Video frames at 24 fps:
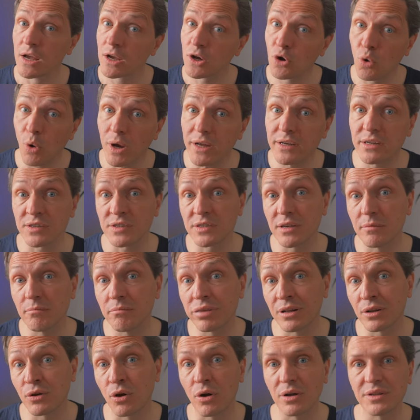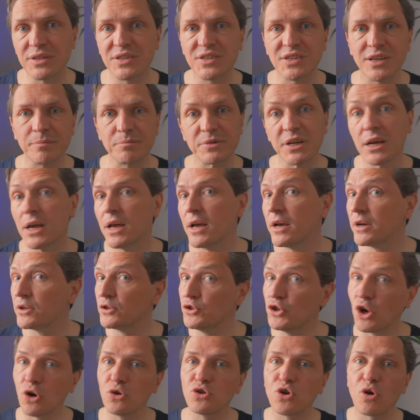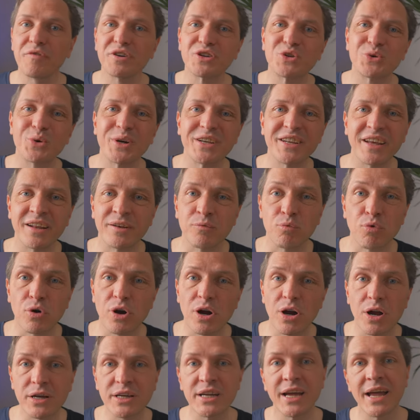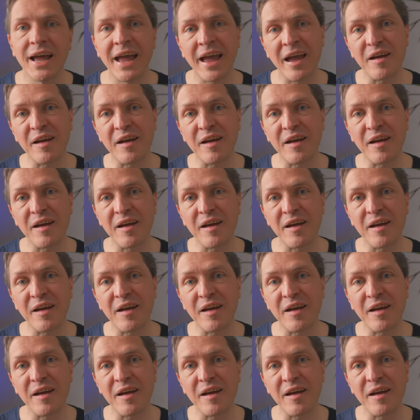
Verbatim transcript: quite a simple concept don't overdo it at work.